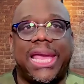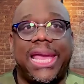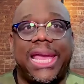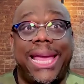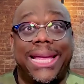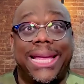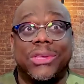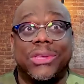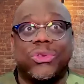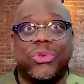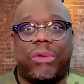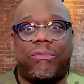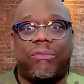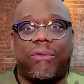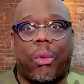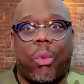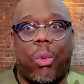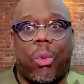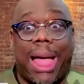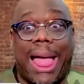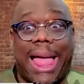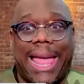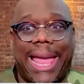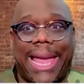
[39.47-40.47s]
sort of a
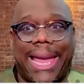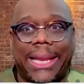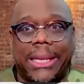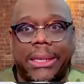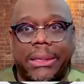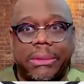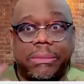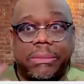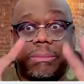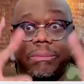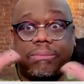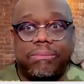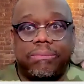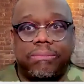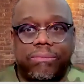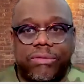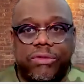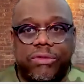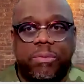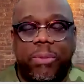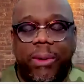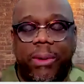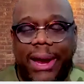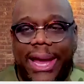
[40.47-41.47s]

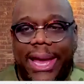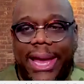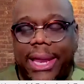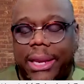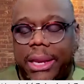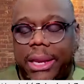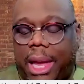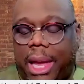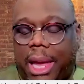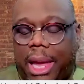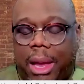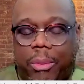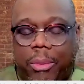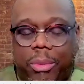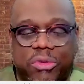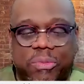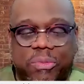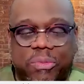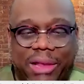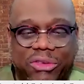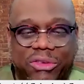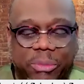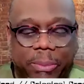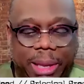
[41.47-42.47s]
widespread
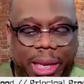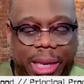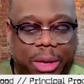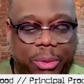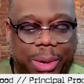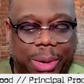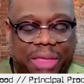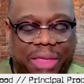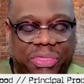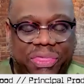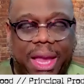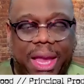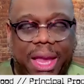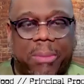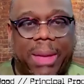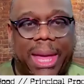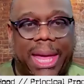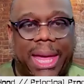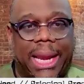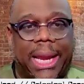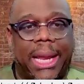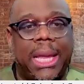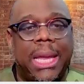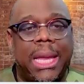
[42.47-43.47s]
responsibility when I think
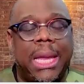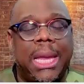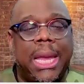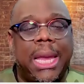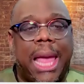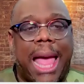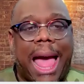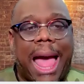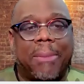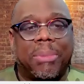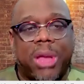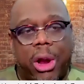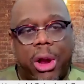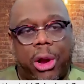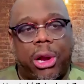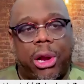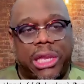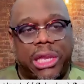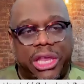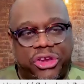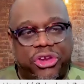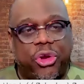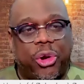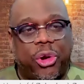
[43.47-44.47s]
about it. I'm
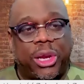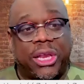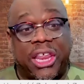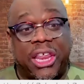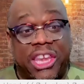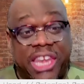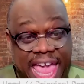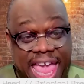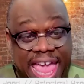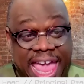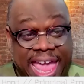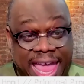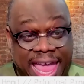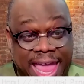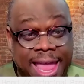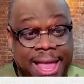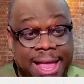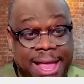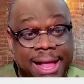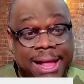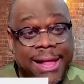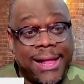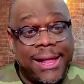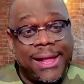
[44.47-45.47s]
currently during the day
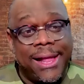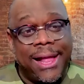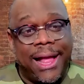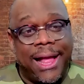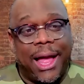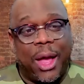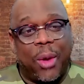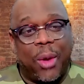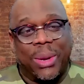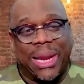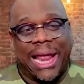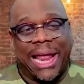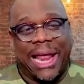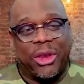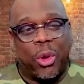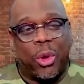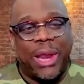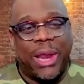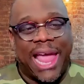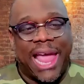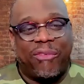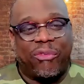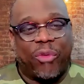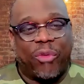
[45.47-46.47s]
when I don't
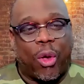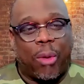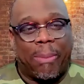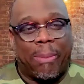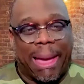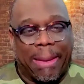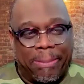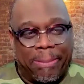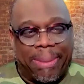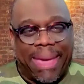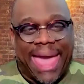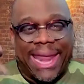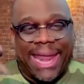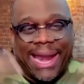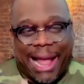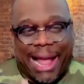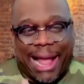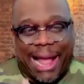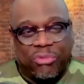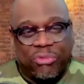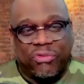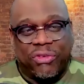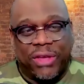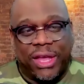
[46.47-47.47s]
have on my bat
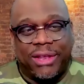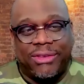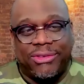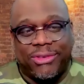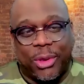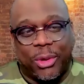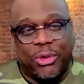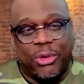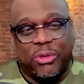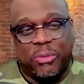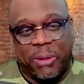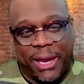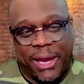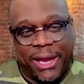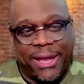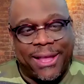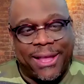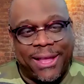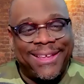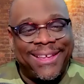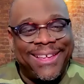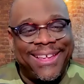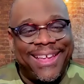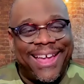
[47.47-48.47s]
outfit, so to speak.
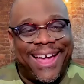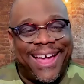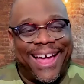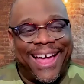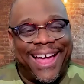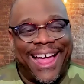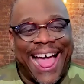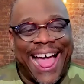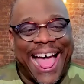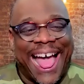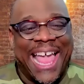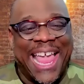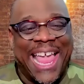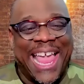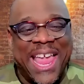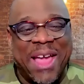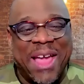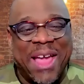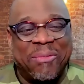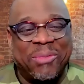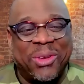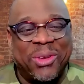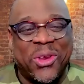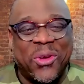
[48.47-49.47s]
I
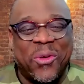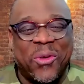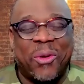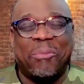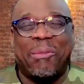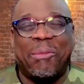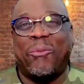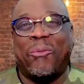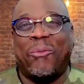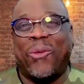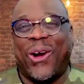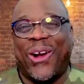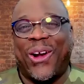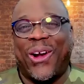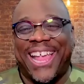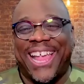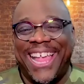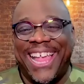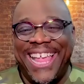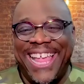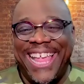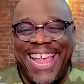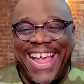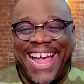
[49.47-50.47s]
am doing my work
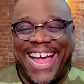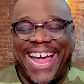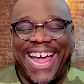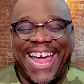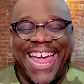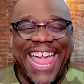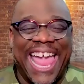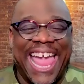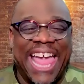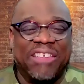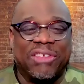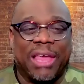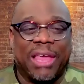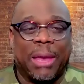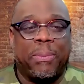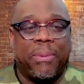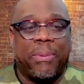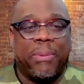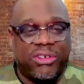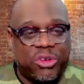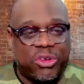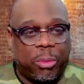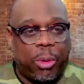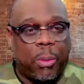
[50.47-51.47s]
as a
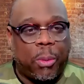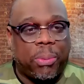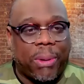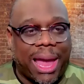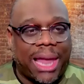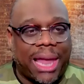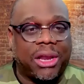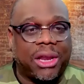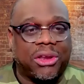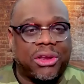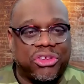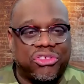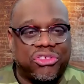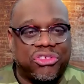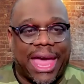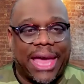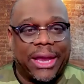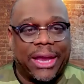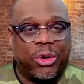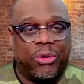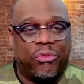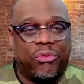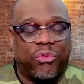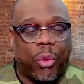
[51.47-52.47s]
principal product
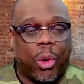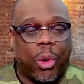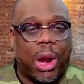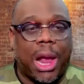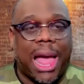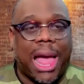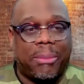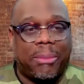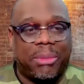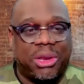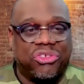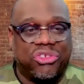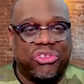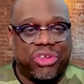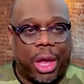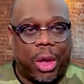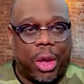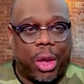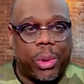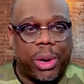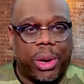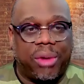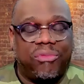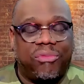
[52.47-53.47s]
designer for OmniCell.
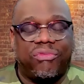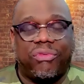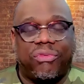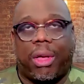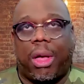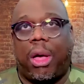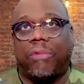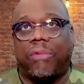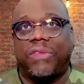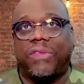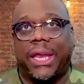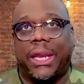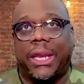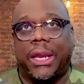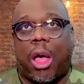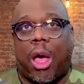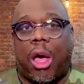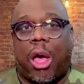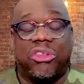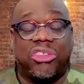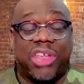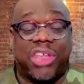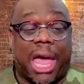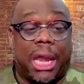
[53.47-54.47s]
We're involved in the
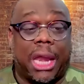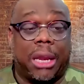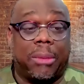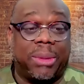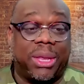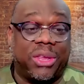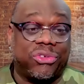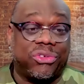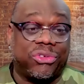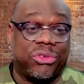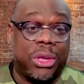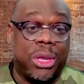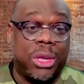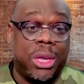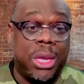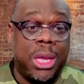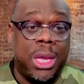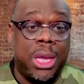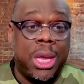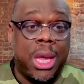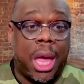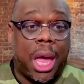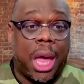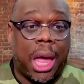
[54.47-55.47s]
autonomous
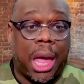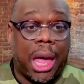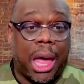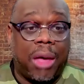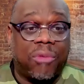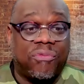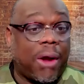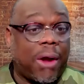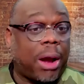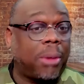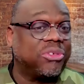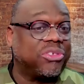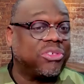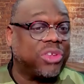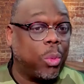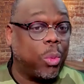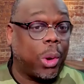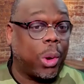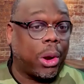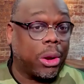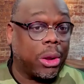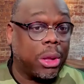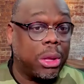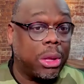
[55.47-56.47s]
pharmacy
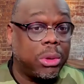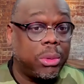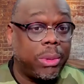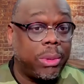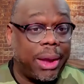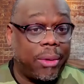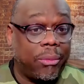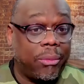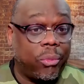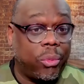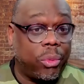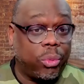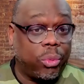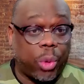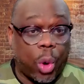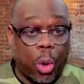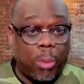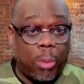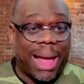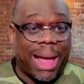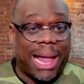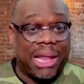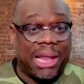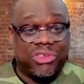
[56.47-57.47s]
work. We have
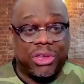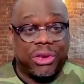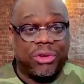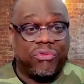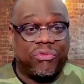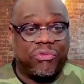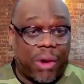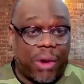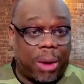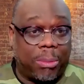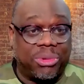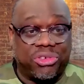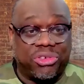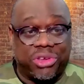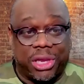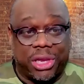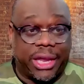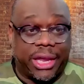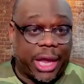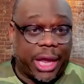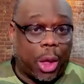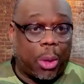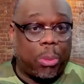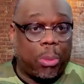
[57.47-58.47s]
robots in the pharmacy
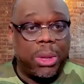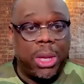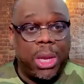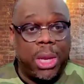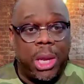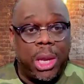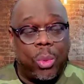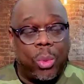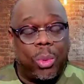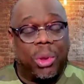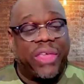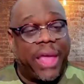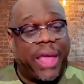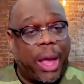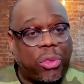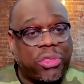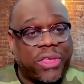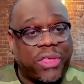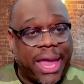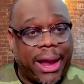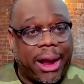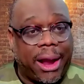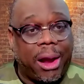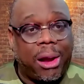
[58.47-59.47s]
to help with
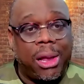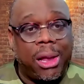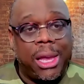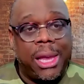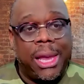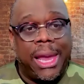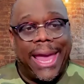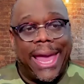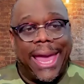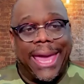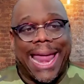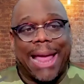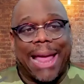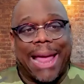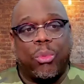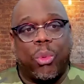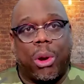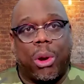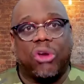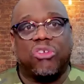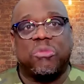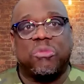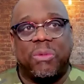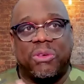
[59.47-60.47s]
healthcare, and I
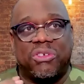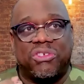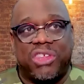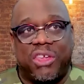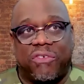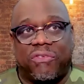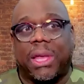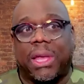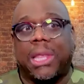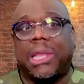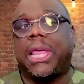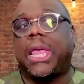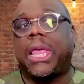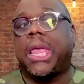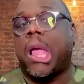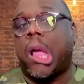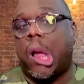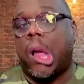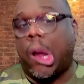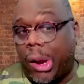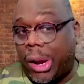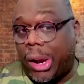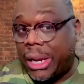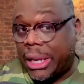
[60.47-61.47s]
work specifically
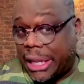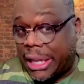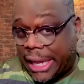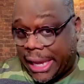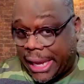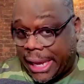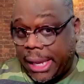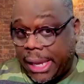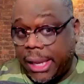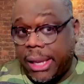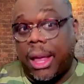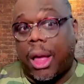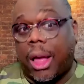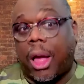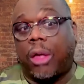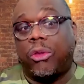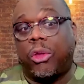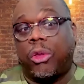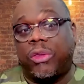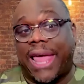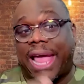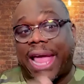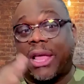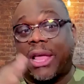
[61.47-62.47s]
currently,
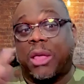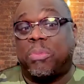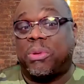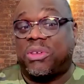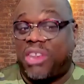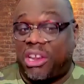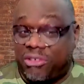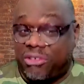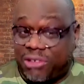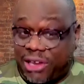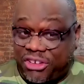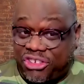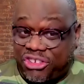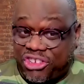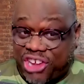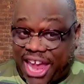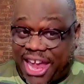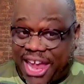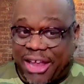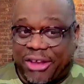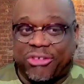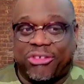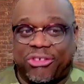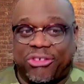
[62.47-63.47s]
although that could potentially change